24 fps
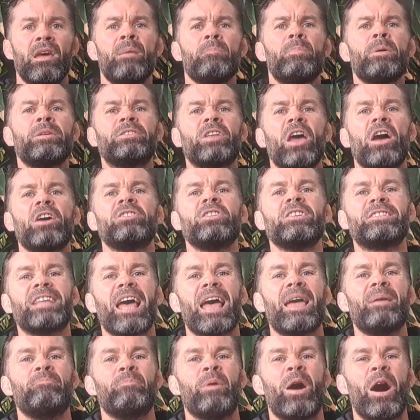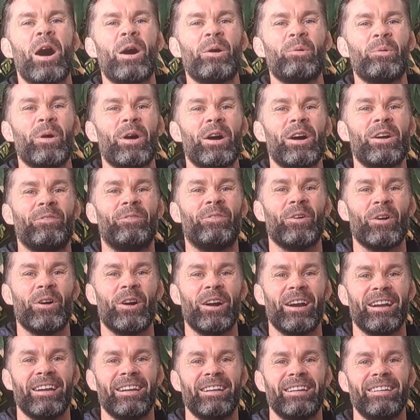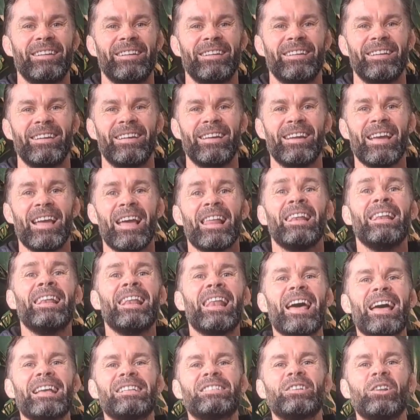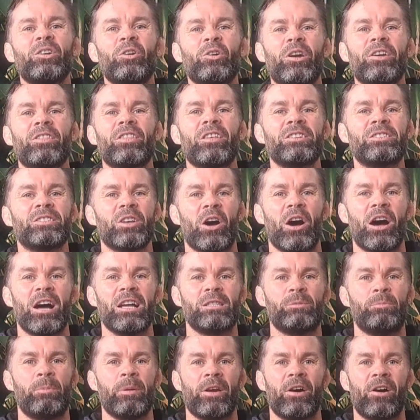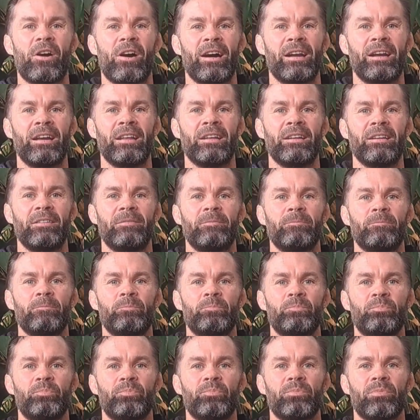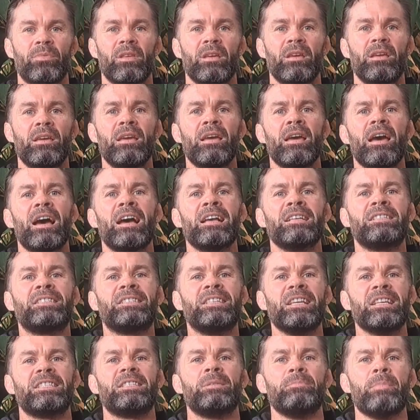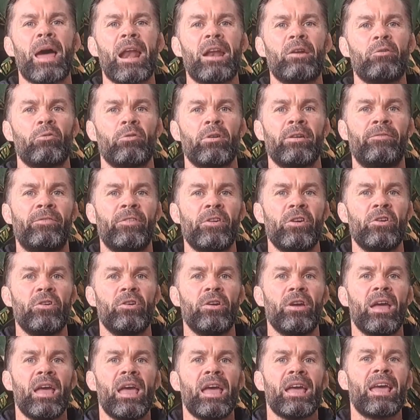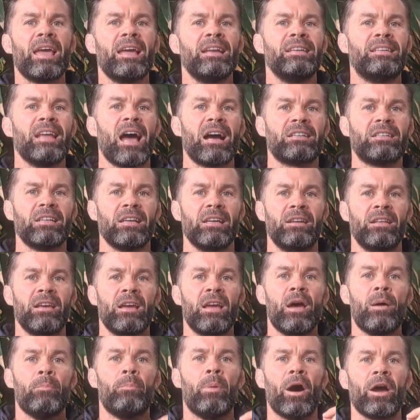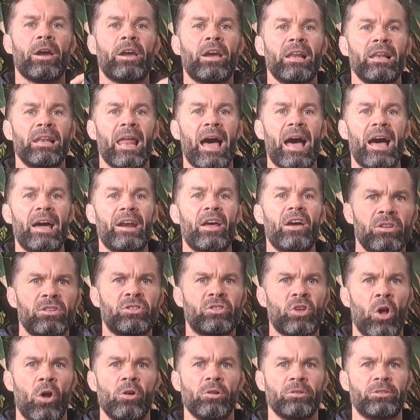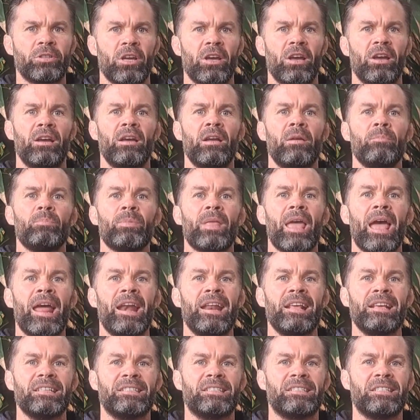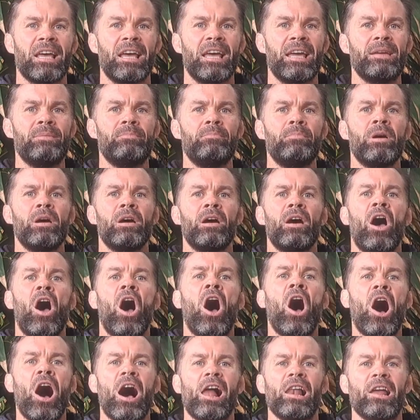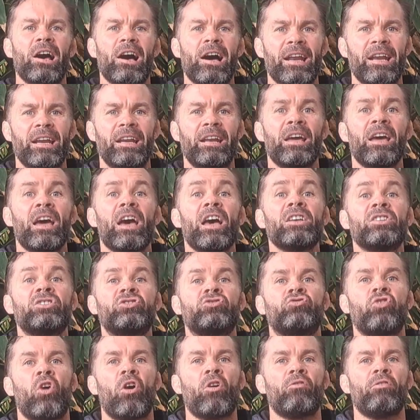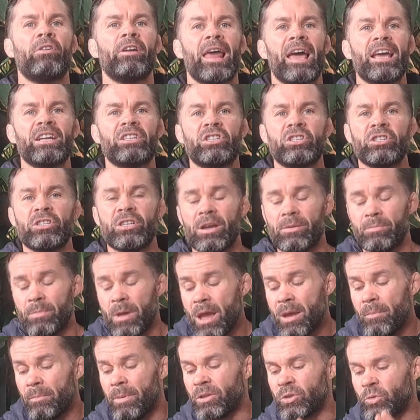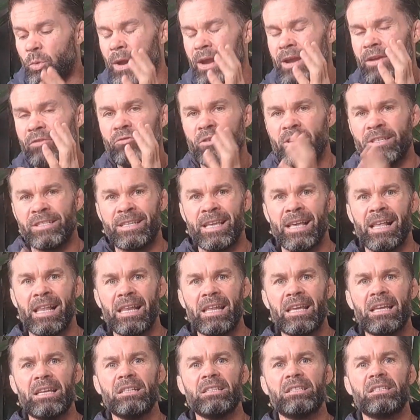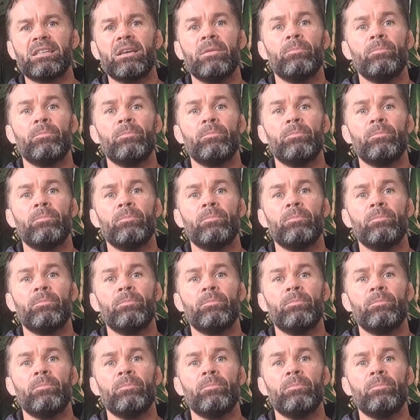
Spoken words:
But don't just take my word for it. Let's look at the science behind it. A systematic review conducted by cultivated and his team highlighted a strong relationship between resilience